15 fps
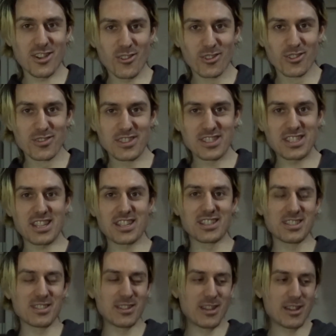all of a
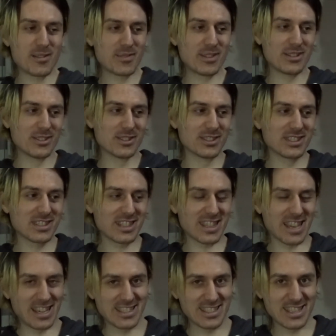sudden because a
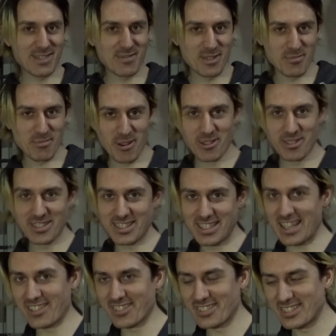KTM has broken
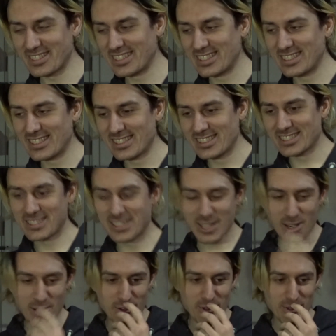down.
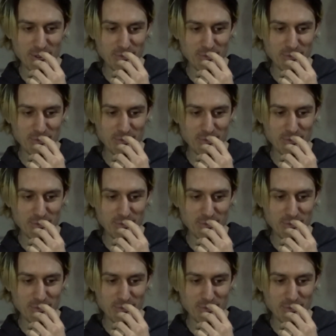So,